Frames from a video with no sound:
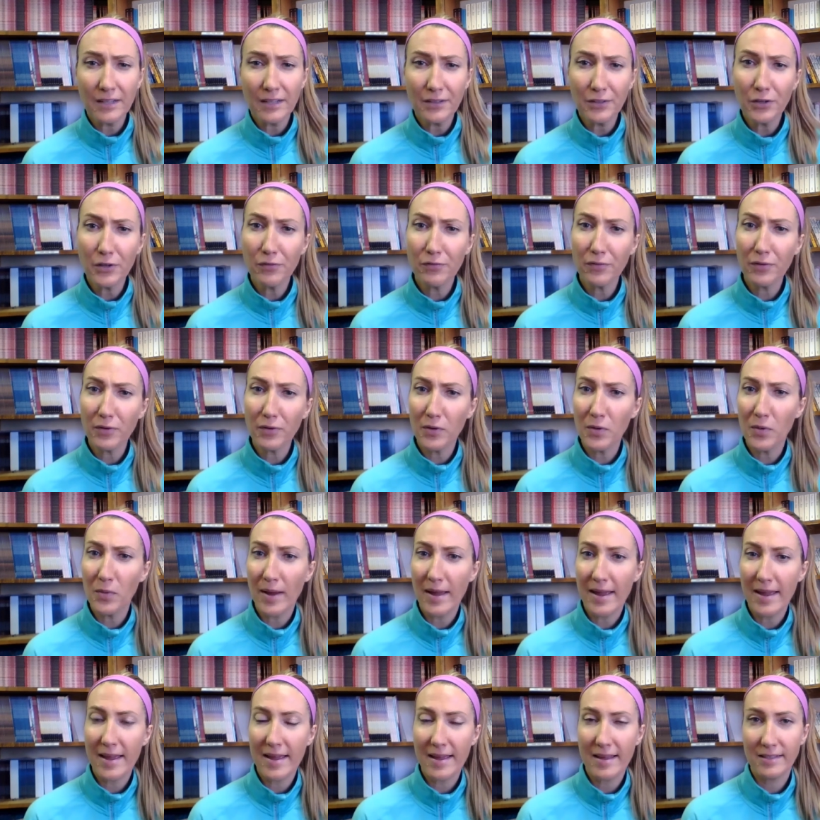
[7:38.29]
and look for a
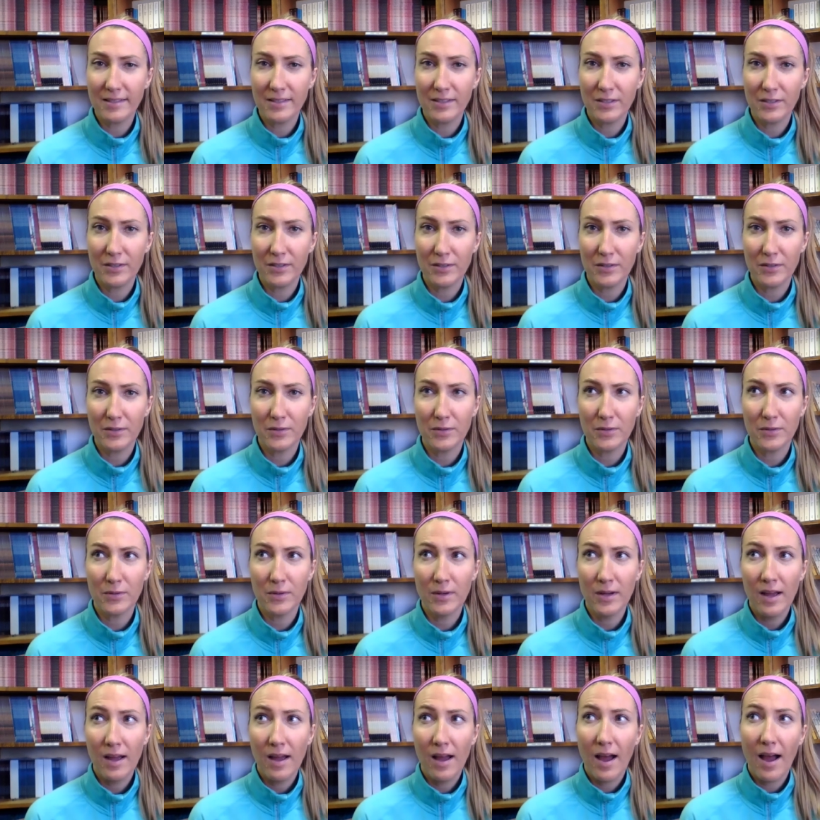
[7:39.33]
way
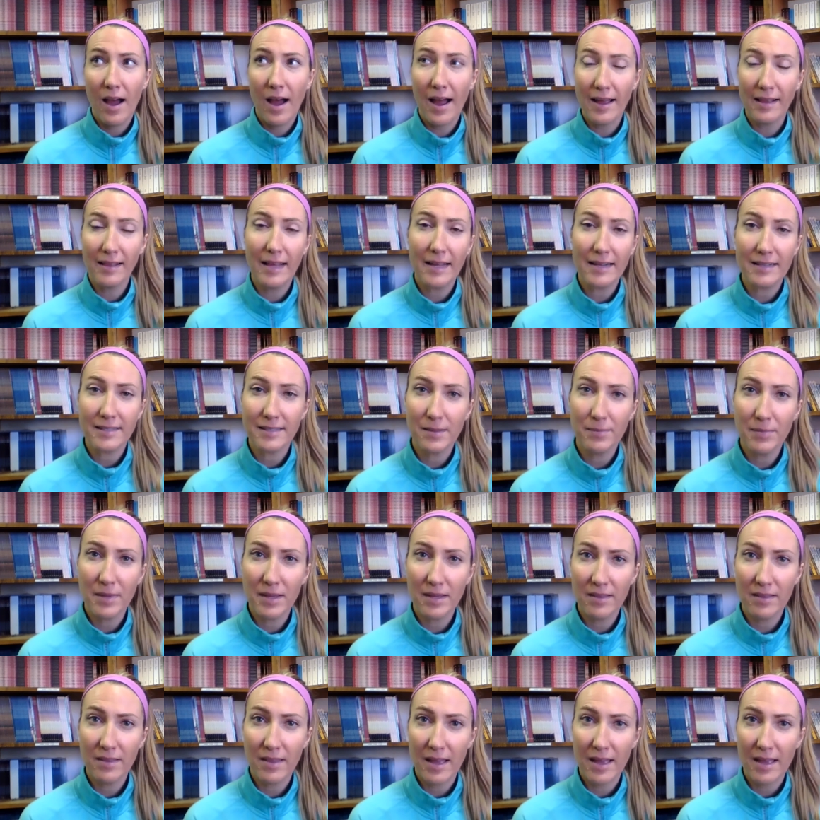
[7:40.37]
to highlight
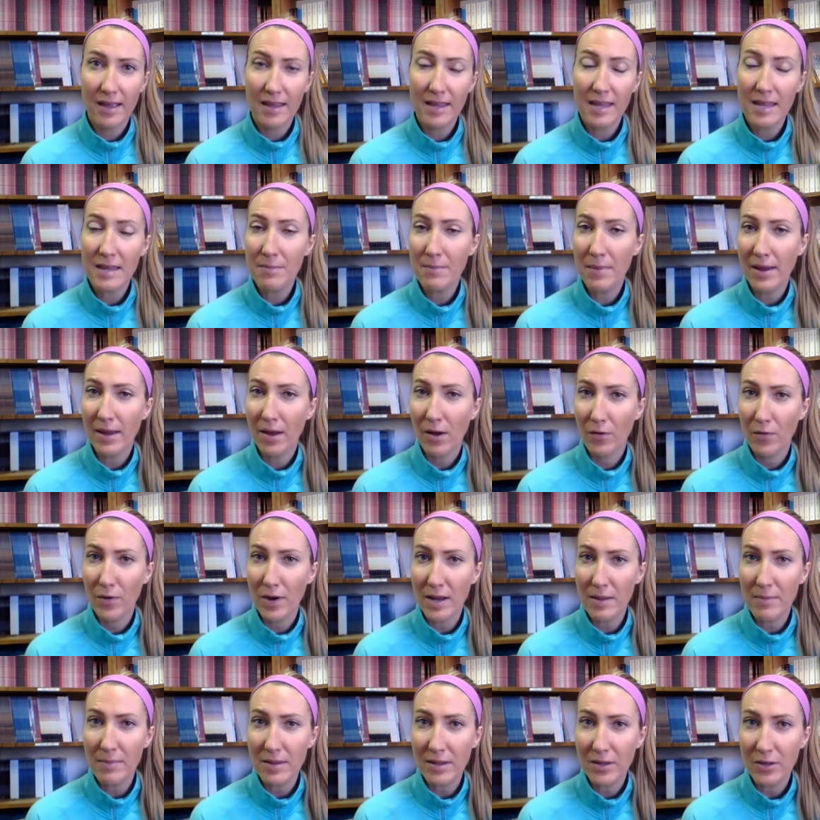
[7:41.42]
something that he might
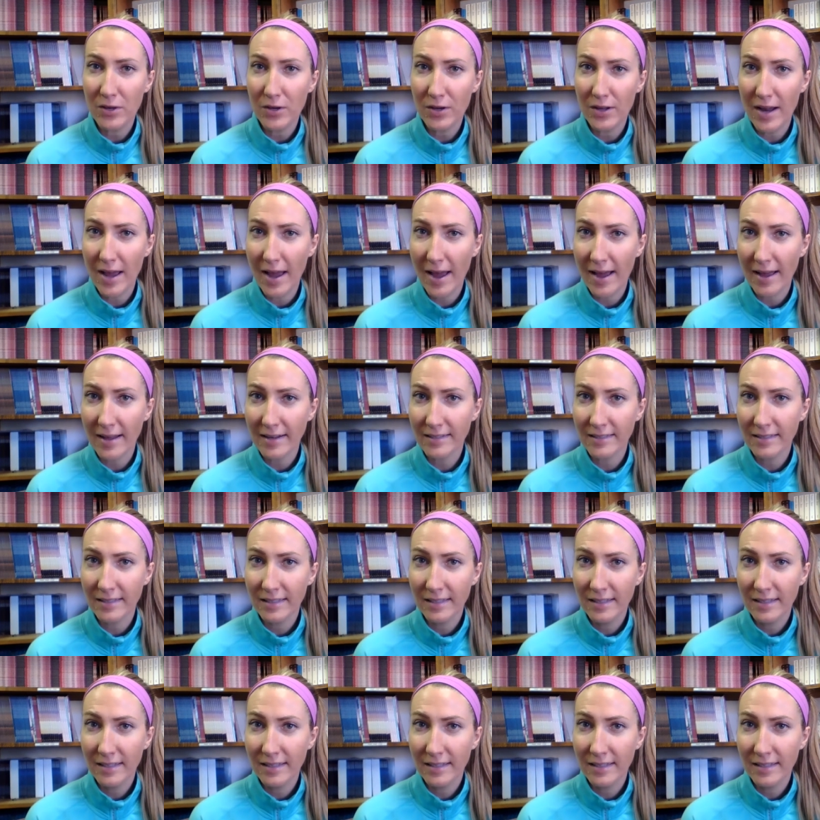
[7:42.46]
already be good at